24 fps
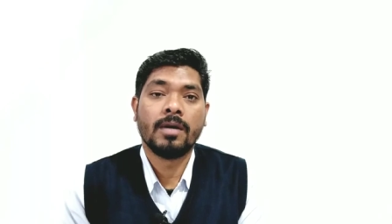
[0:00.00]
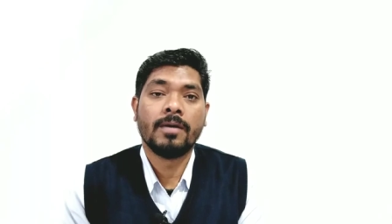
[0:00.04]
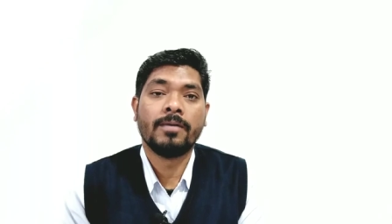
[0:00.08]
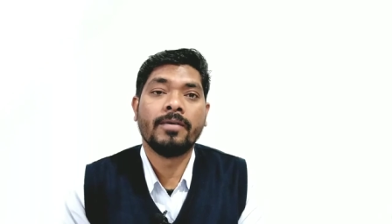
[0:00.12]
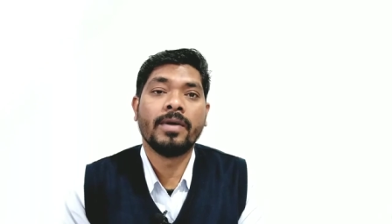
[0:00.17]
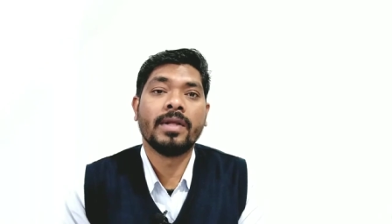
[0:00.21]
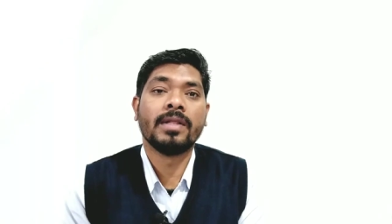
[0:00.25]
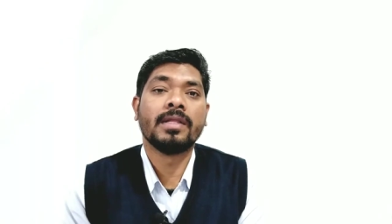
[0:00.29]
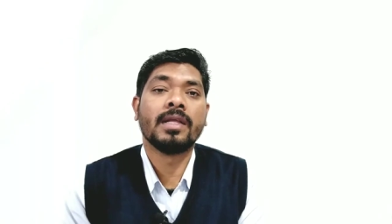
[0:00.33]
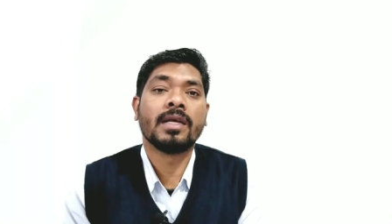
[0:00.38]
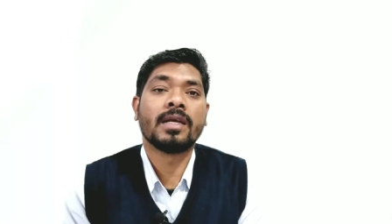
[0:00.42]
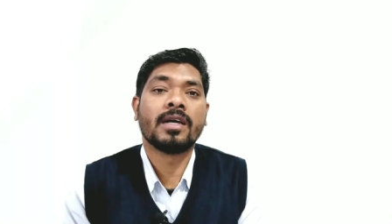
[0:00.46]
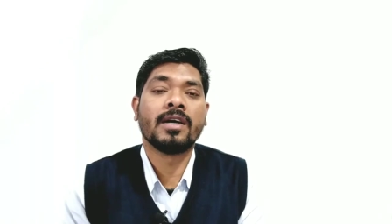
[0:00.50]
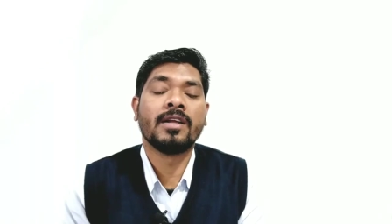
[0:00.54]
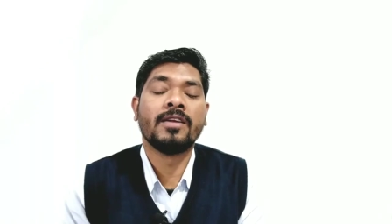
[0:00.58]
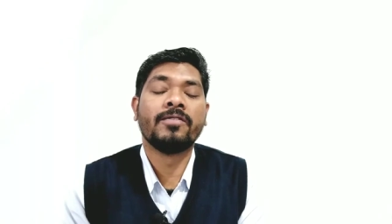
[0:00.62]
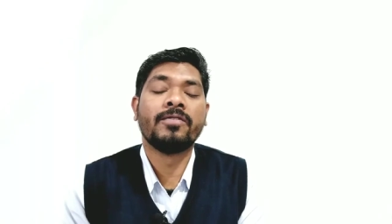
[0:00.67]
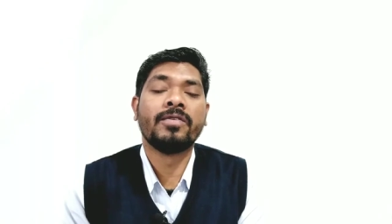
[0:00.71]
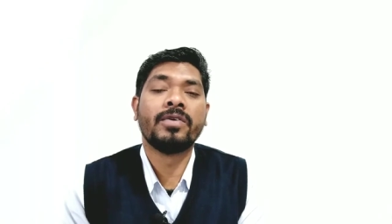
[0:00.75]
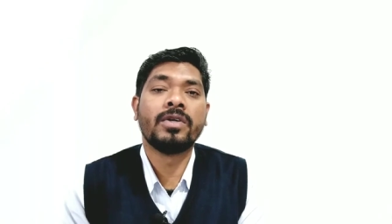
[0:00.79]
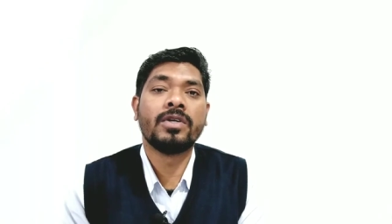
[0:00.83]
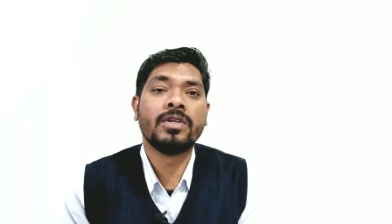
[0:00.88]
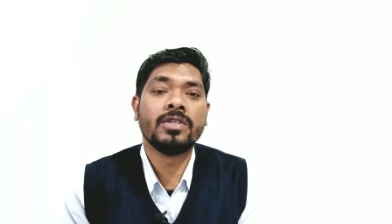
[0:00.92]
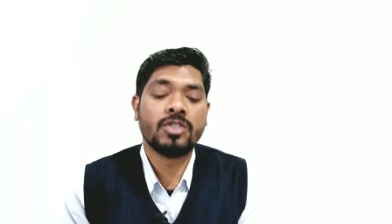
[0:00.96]
when they
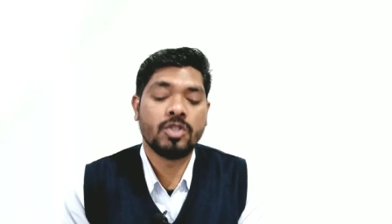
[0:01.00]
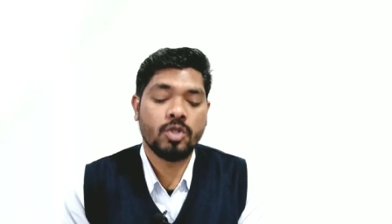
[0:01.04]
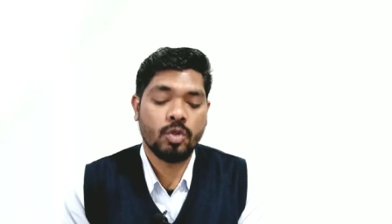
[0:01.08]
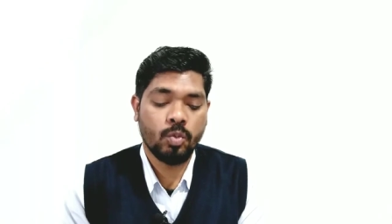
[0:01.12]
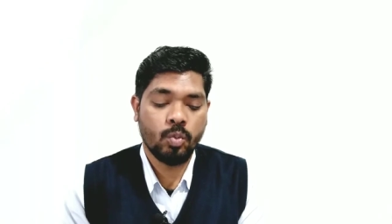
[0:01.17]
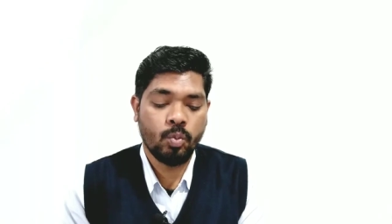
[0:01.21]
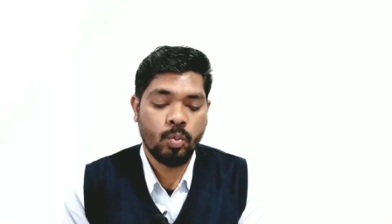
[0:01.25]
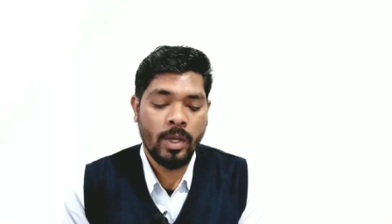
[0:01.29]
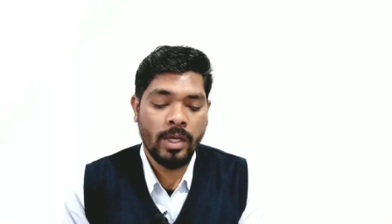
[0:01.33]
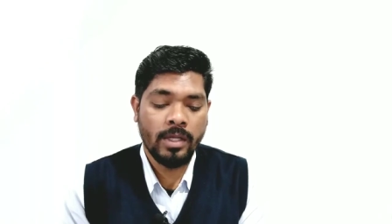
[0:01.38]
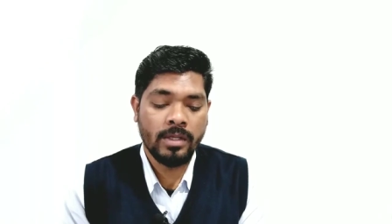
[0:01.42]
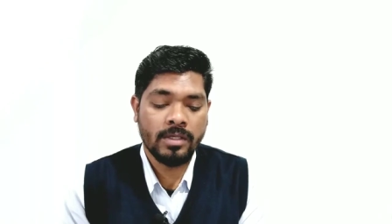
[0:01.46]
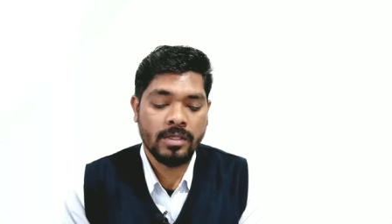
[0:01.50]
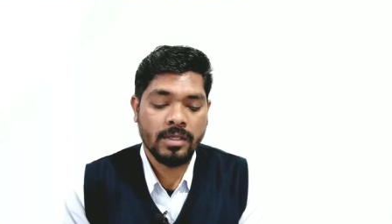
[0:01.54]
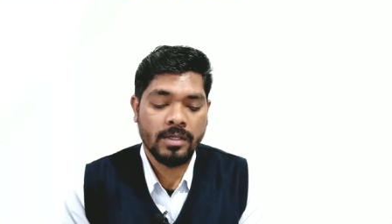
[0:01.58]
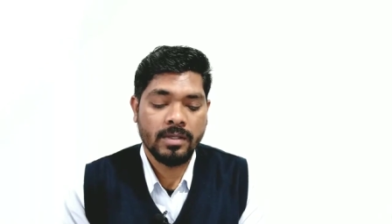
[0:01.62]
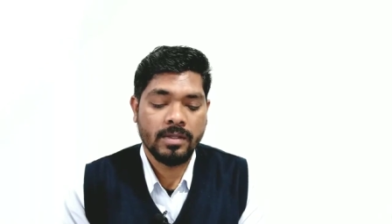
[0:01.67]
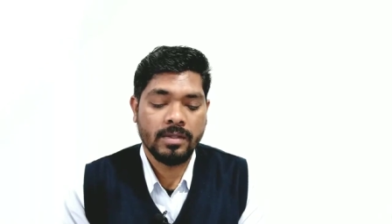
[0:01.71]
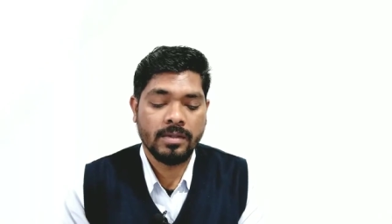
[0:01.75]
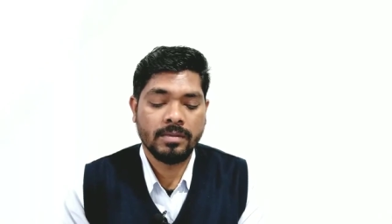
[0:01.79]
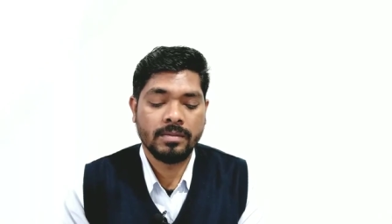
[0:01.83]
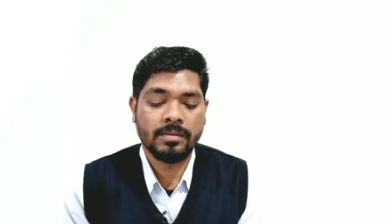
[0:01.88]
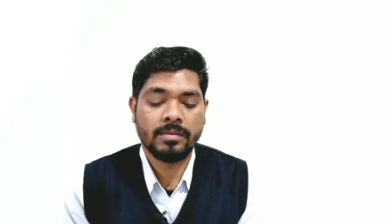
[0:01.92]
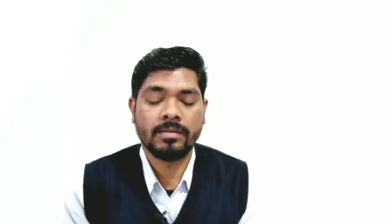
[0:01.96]
converge with
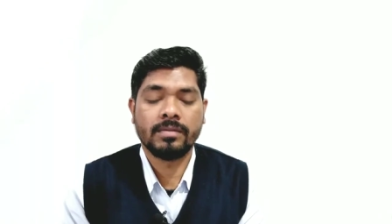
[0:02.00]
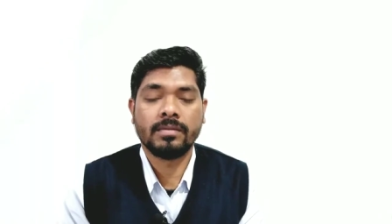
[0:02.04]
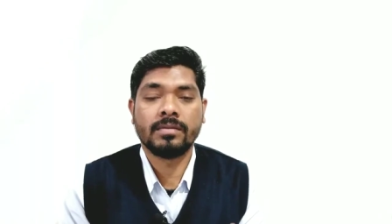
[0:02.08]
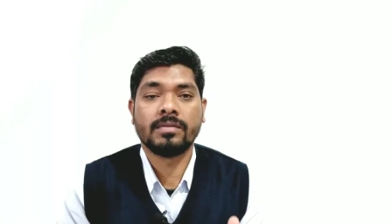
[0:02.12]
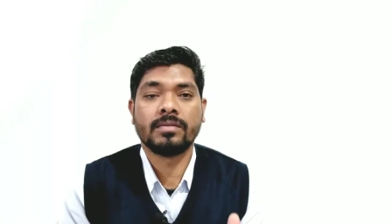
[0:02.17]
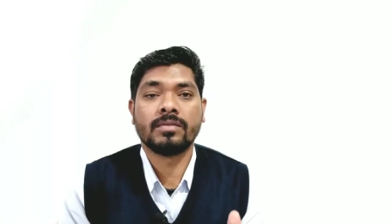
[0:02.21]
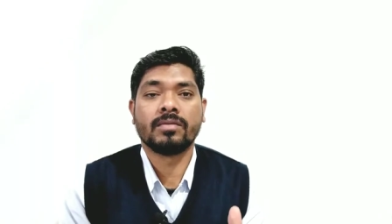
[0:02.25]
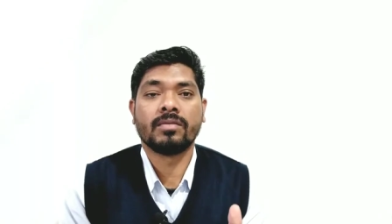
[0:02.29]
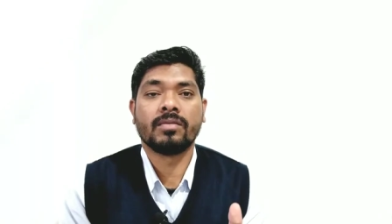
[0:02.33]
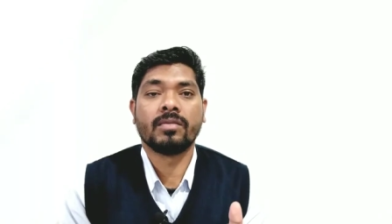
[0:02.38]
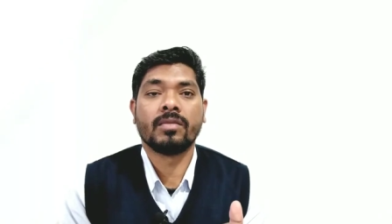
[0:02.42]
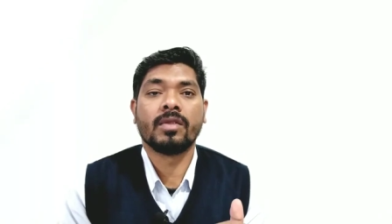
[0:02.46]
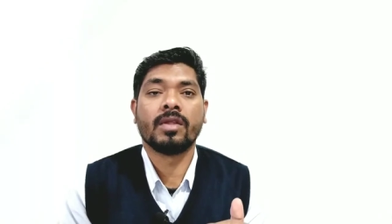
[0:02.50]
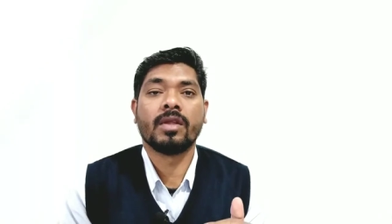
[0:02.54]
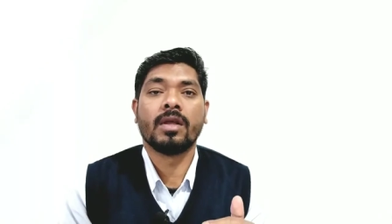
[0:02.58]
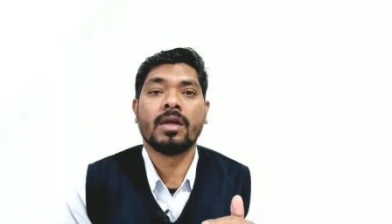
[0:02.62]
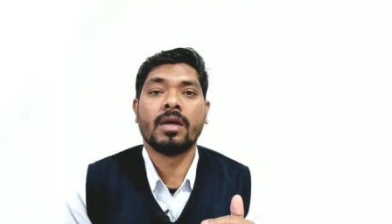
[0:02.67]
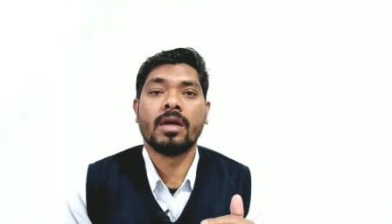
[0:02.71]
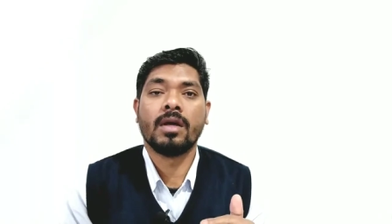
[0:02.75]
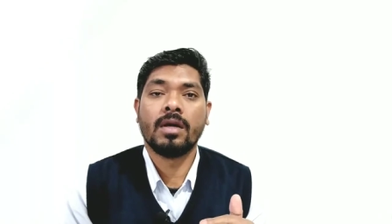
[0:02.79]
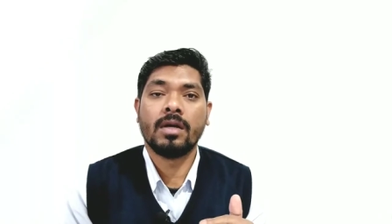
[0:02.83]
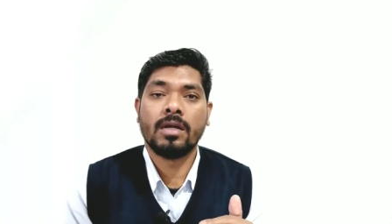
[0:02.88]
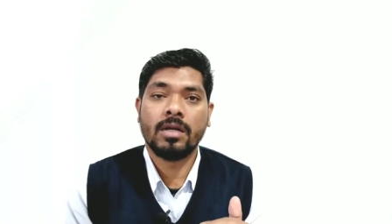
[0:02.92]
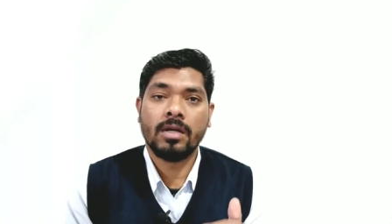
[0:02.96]

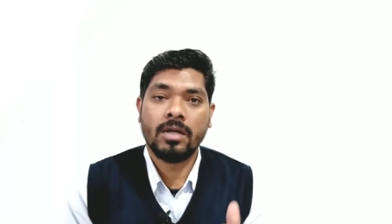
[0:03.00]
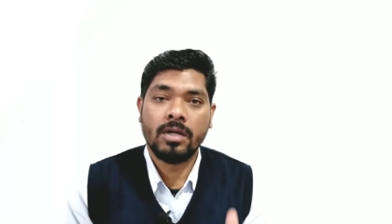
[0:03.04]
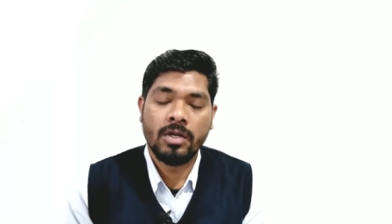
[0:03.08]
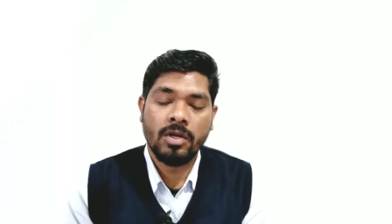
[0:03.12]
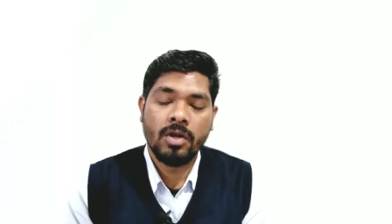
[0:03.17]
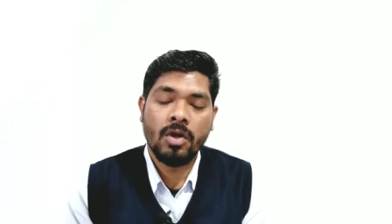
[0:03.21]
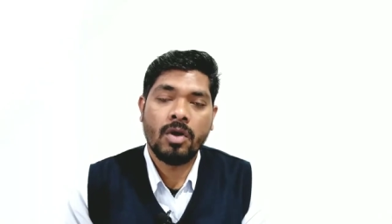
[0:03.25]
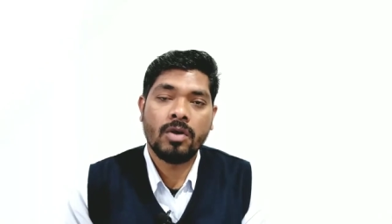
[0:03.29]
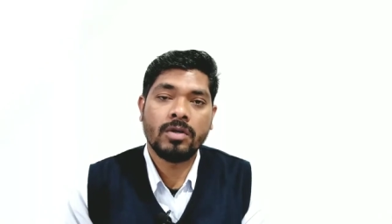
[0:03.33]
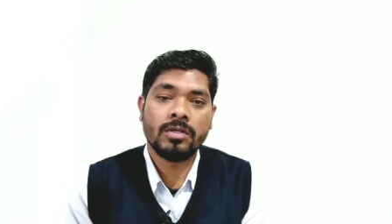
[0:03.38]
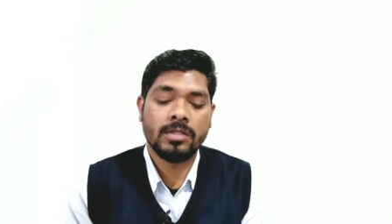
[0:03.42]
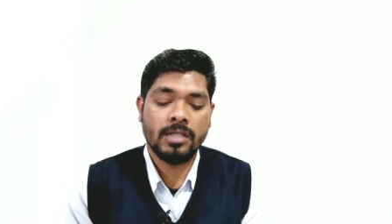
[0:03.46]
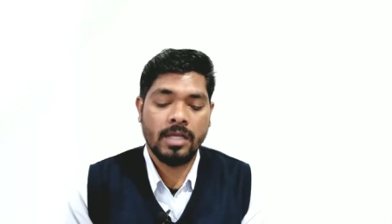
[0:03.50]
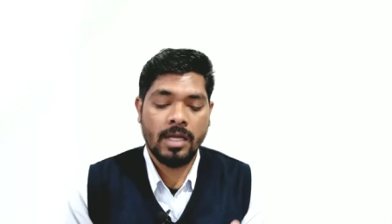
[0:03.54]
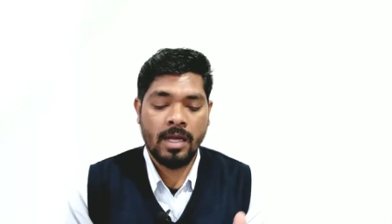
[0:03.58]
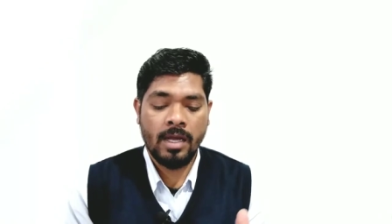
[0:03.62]
north